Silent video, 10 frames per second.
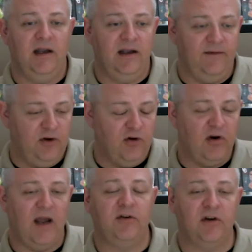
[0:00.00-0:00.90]
If you're
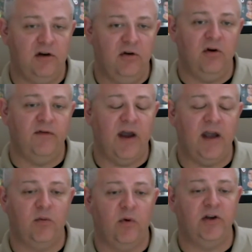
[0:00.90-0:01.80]
having to do an
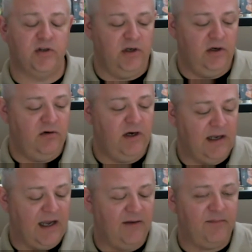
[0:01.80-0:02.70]
evacuation, you need
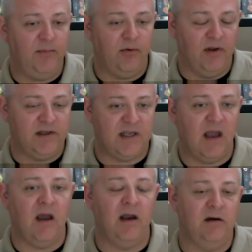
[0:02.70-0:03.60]
to have people
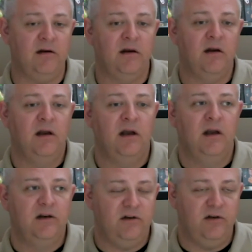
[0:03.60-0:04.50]
assigned
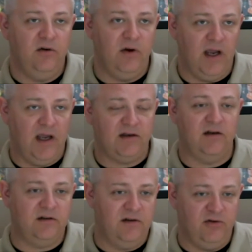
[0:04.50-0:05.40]
to
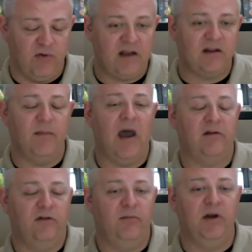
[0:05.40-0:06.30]
direct them out
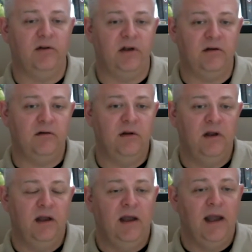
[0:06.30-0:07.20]
of the building
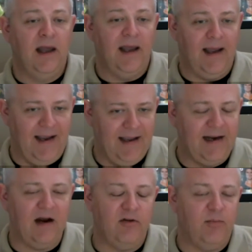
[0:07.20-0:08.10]
and
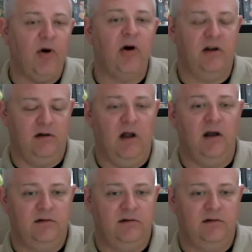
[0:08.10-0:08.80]
out of the parking lot.